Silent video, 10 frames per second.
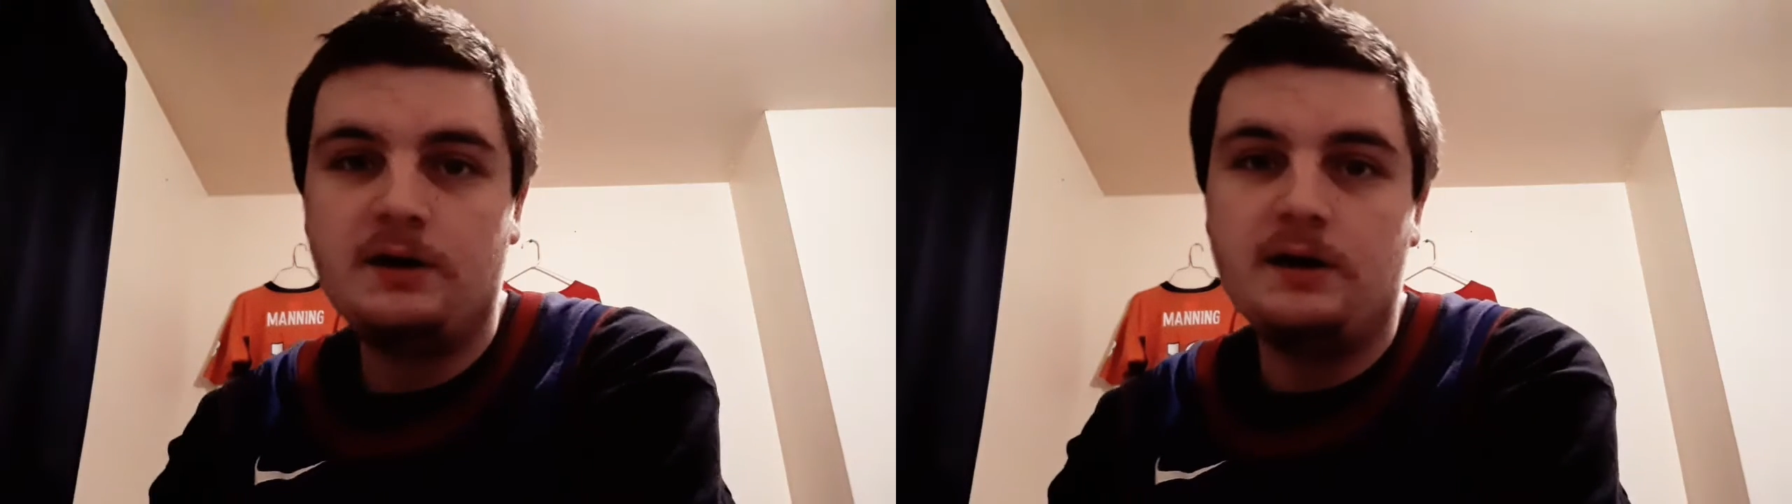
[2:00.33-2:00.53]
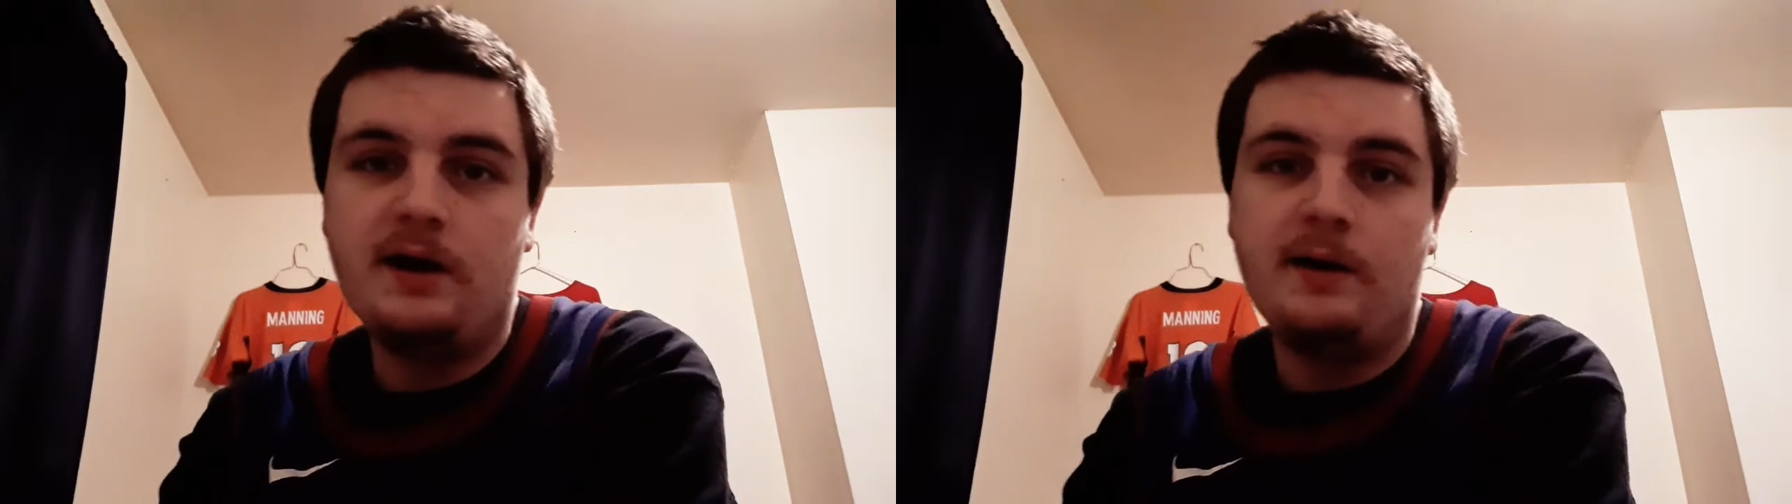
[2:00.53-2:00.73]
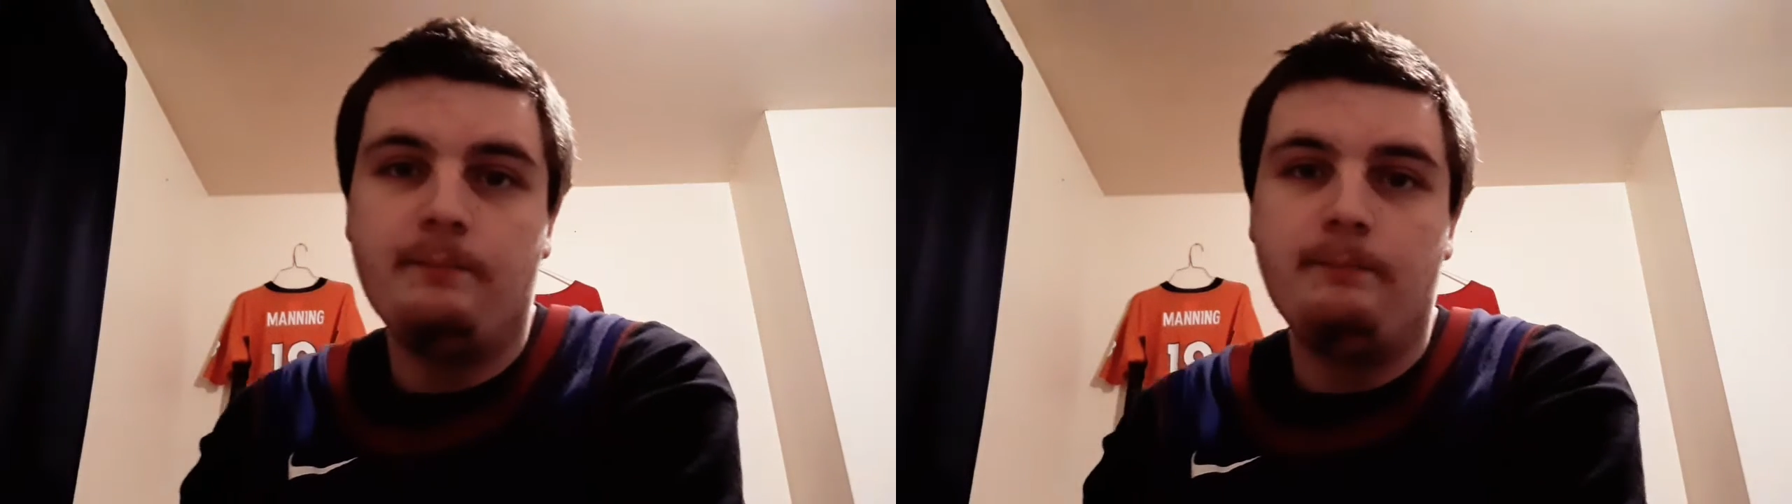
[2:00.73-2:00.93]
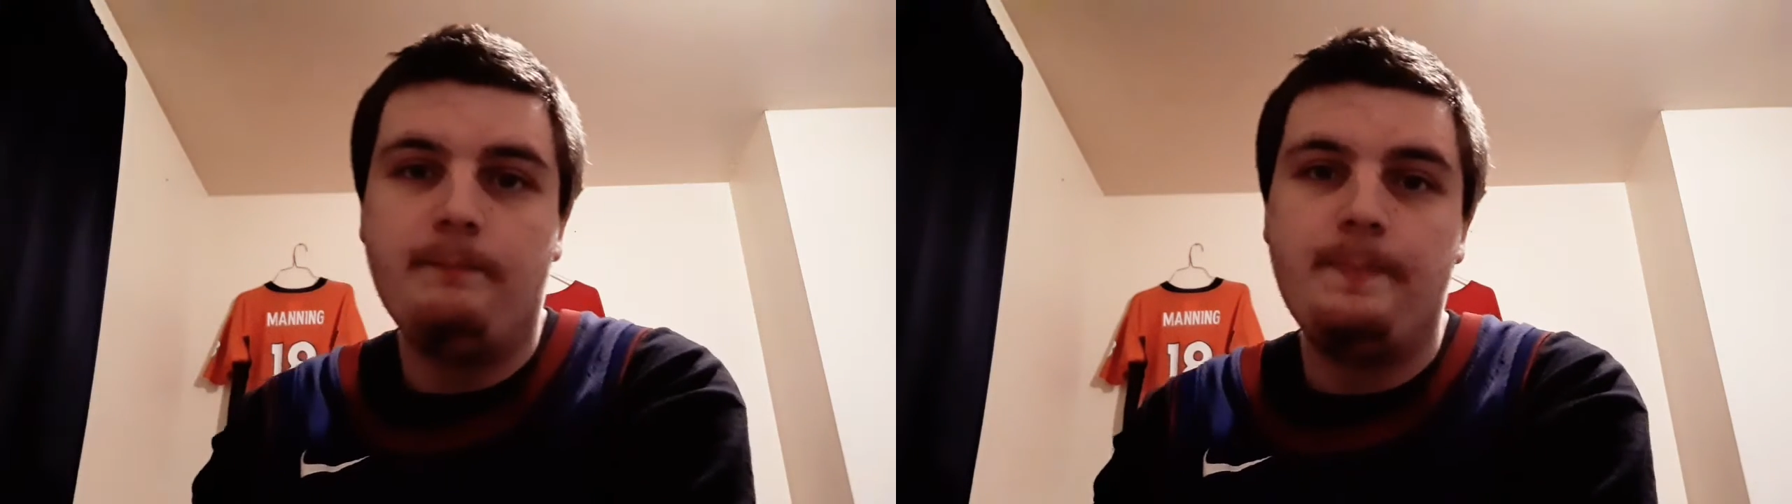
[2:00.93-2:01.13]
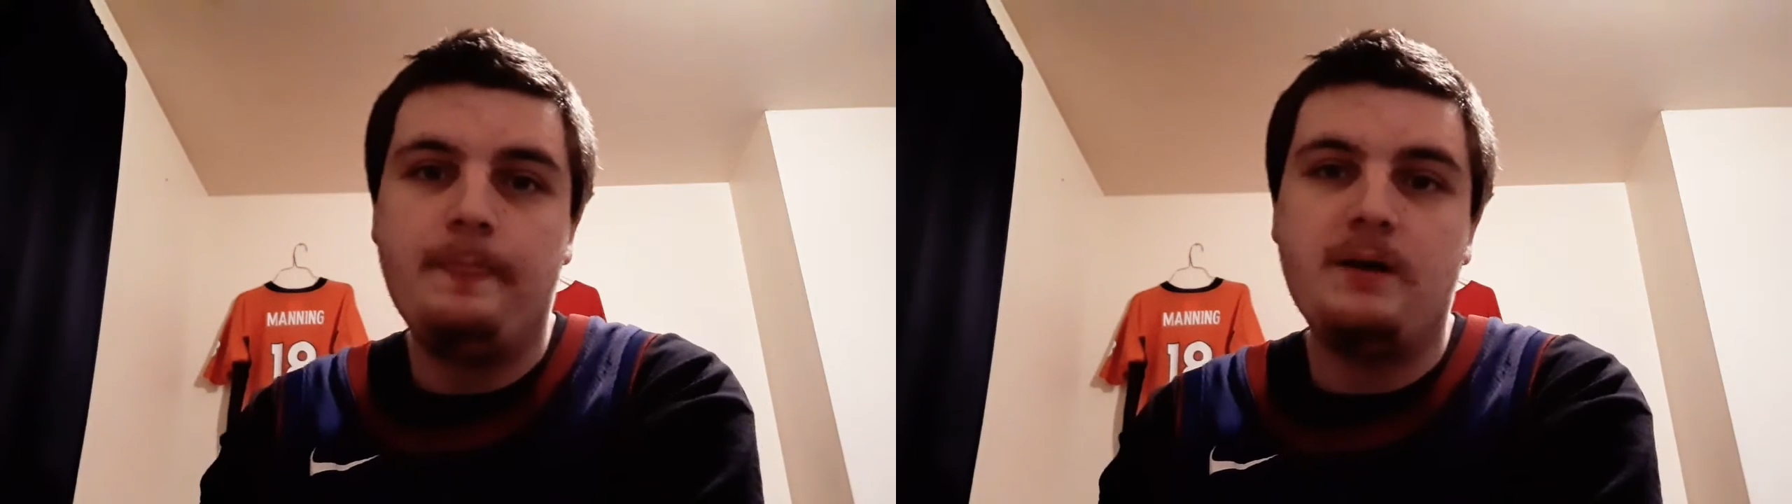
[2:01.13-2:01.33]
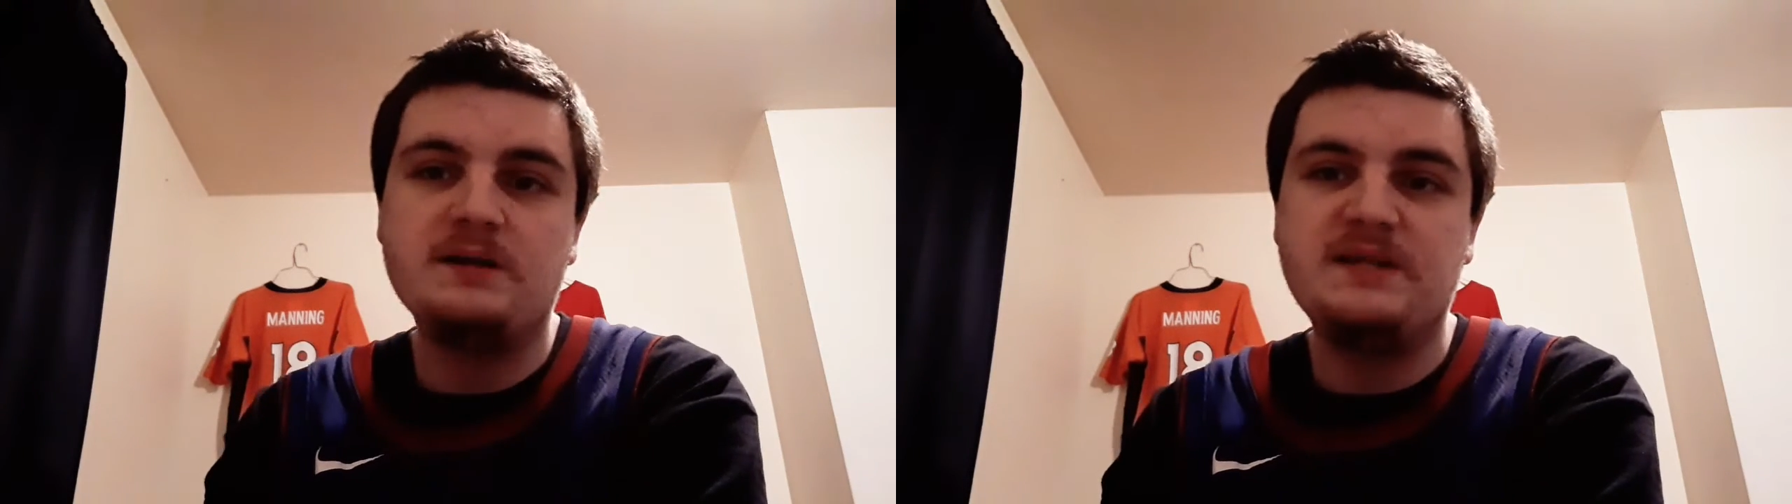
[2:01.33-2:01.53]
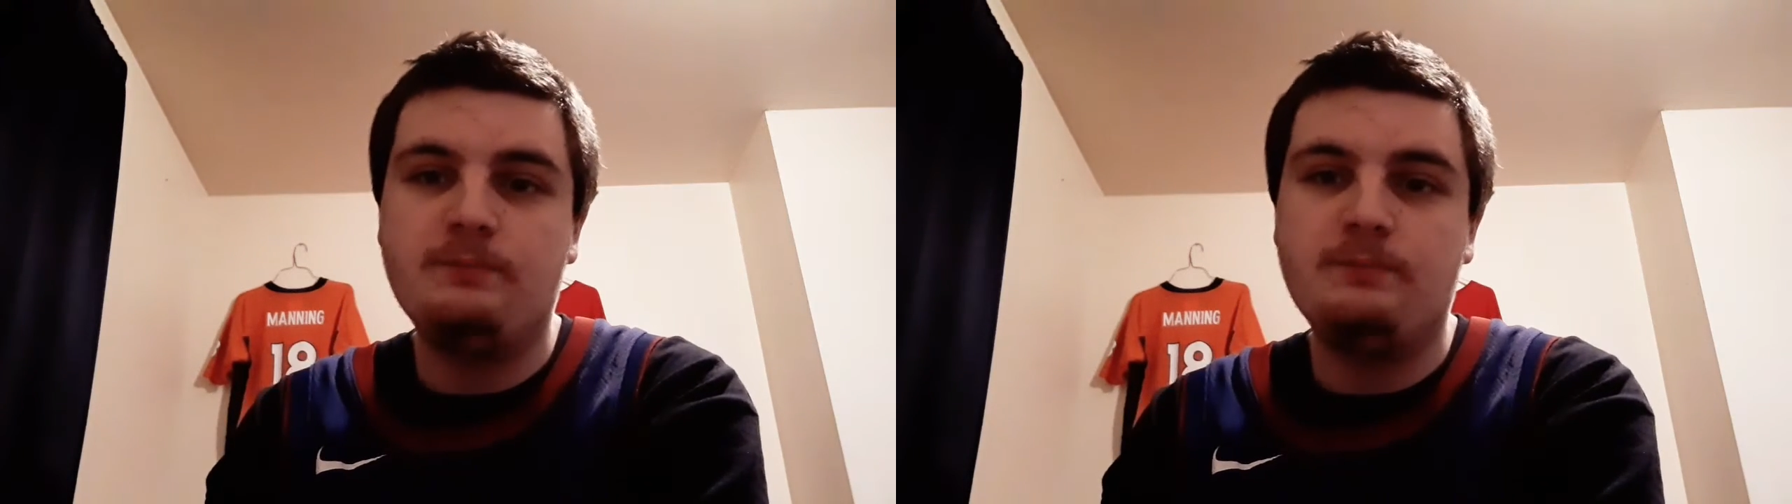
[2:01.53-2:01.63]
Monte